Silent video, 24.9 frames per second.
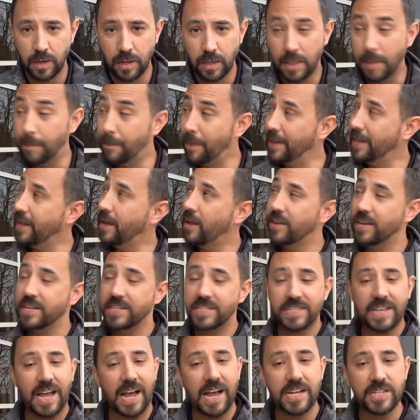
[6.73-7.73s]
Depending on the
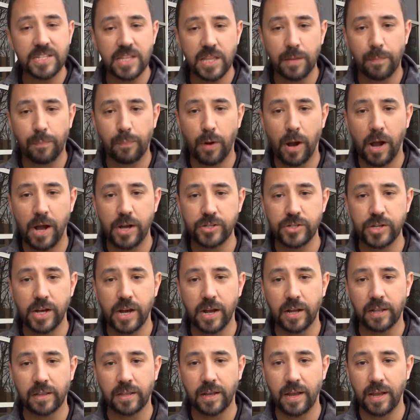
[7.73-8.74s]
size of the
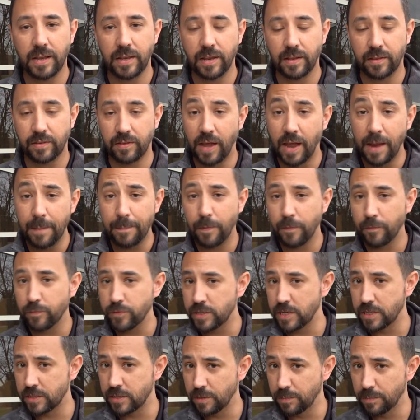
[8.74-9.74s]
project and the type of
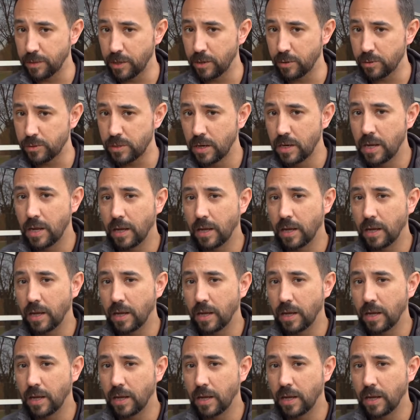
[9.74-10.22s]
system used,